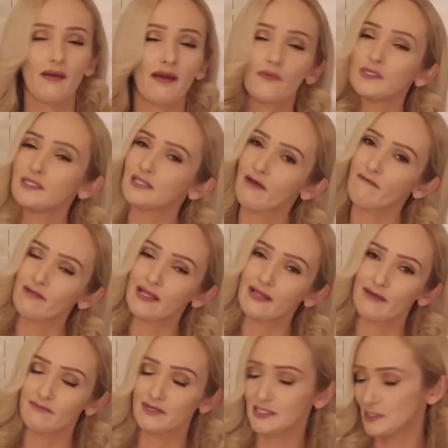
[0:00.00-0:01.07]
I would definitely
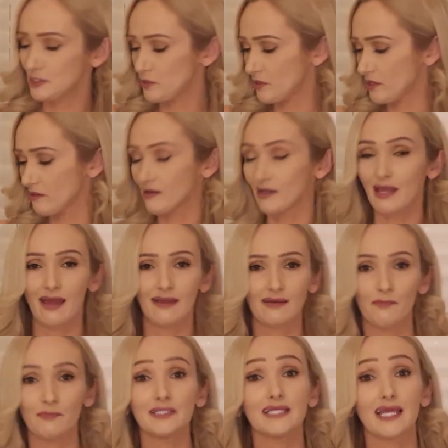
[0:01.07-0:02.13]
love to see you here again.
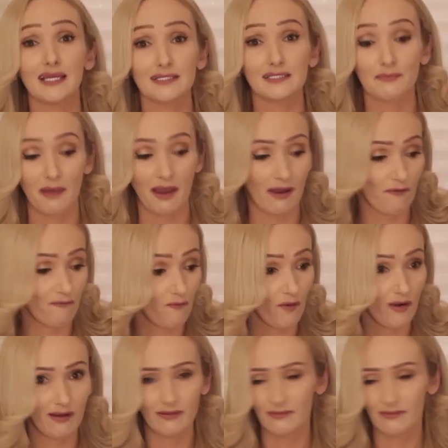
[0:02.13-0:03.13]
I'm going to take it to pile 4.